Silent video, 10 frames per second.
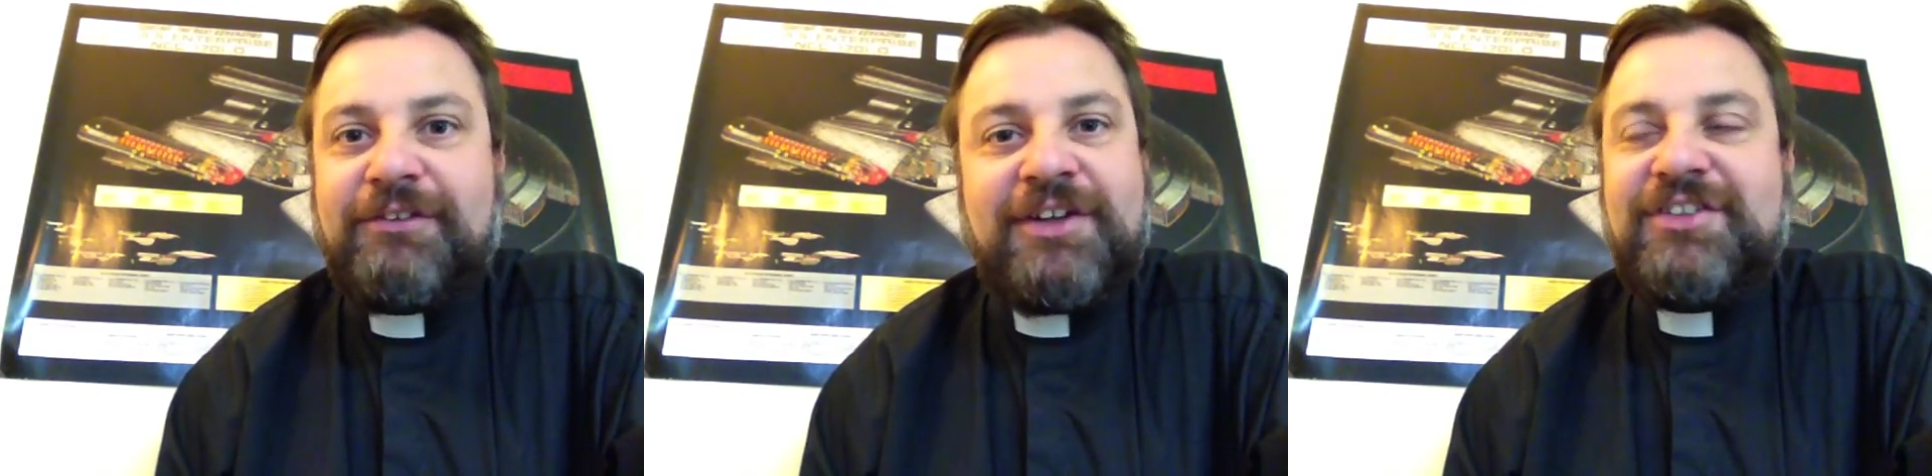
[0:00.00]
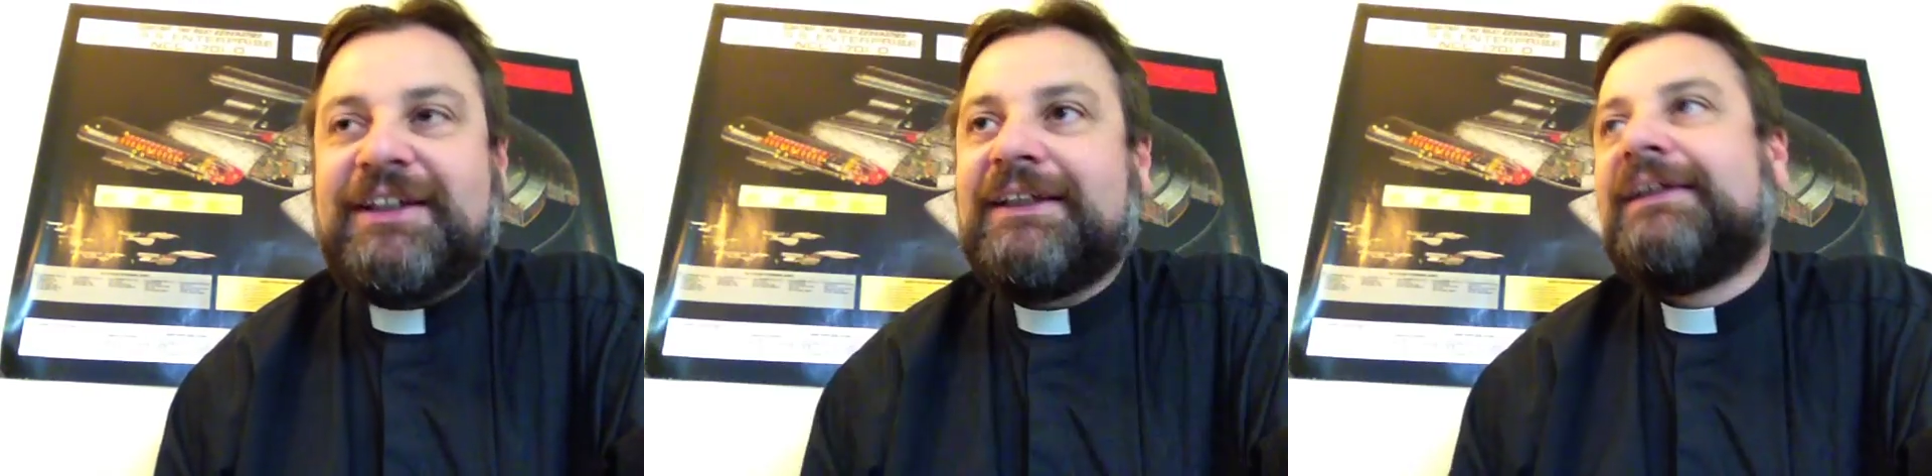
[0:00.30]

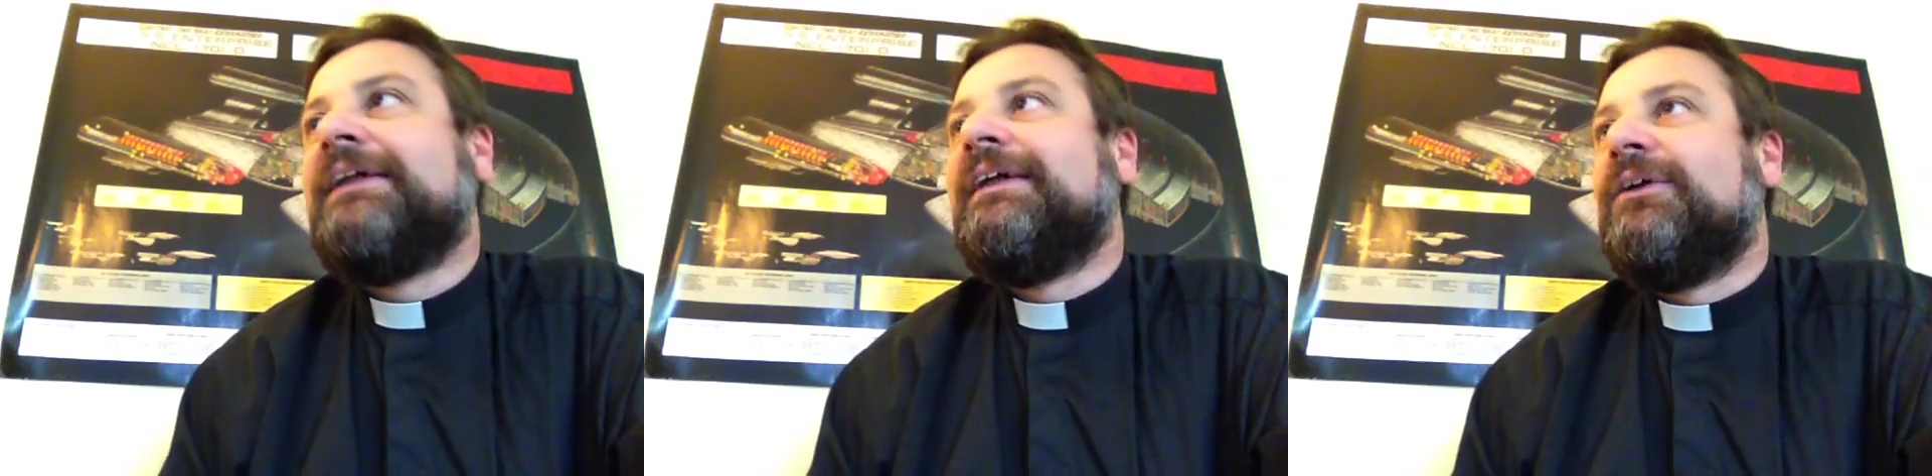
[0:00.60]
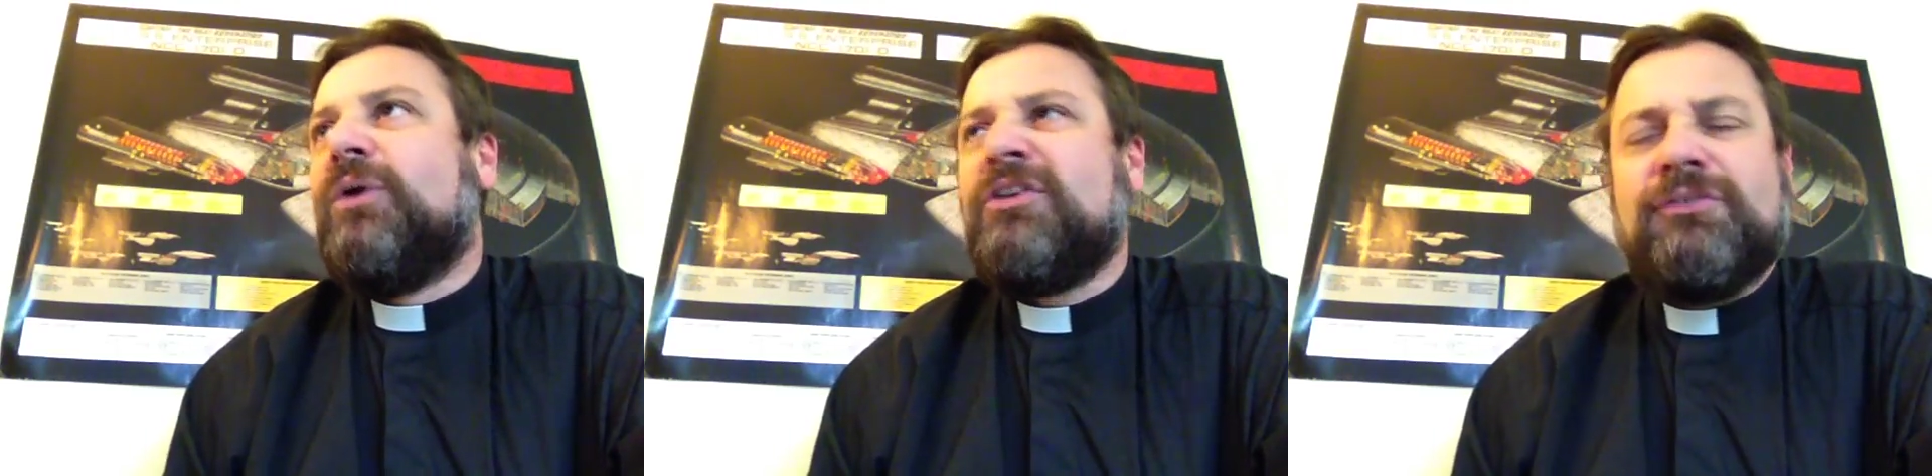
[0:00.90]
crazily.
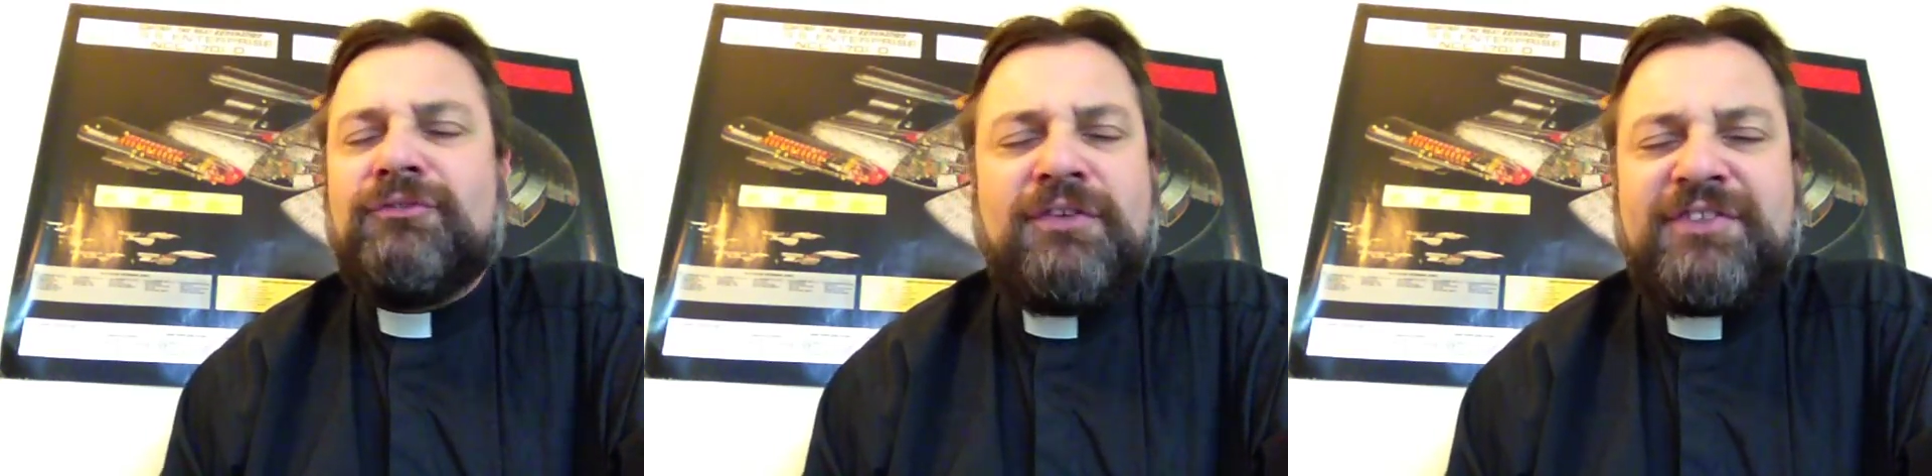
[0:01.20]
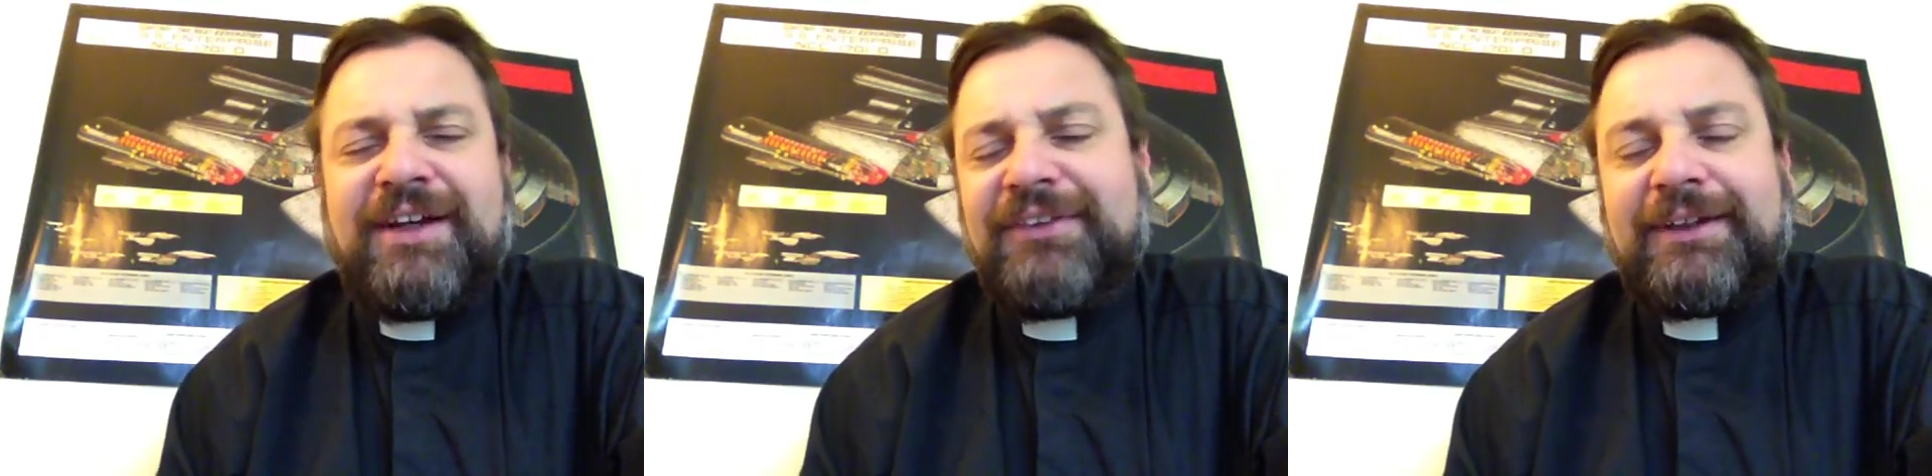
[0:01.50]
Or
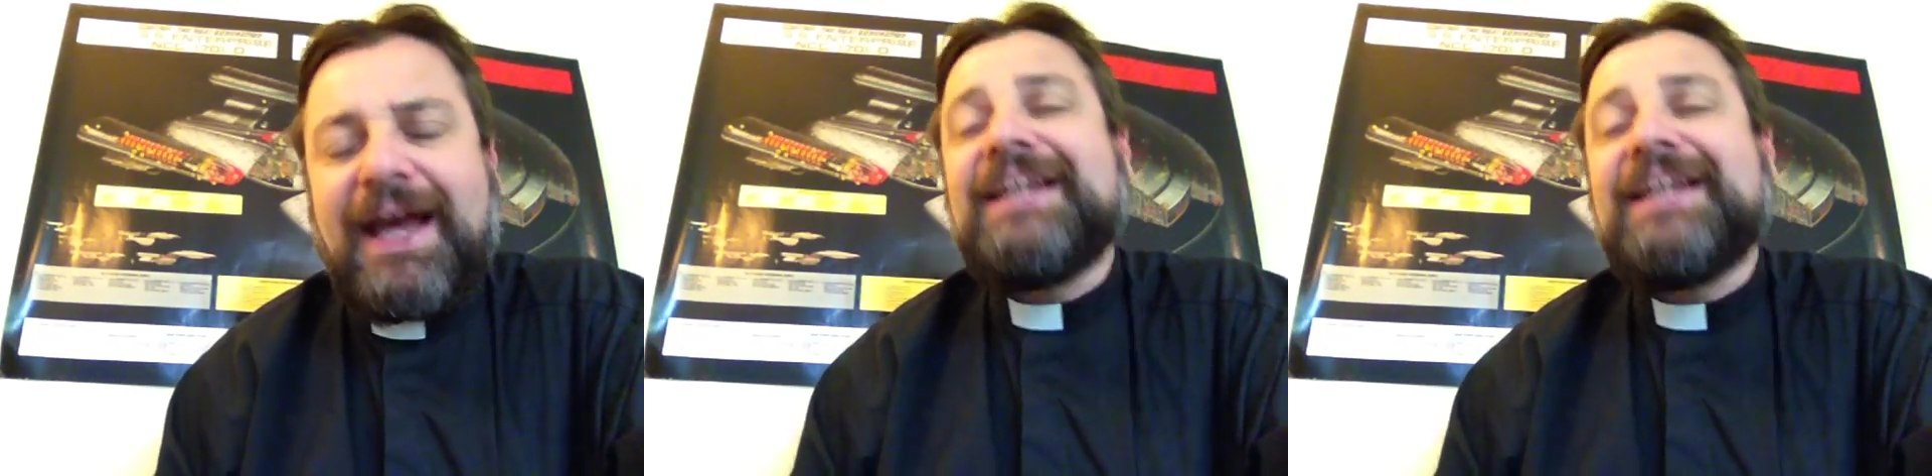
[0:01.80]
150, I think.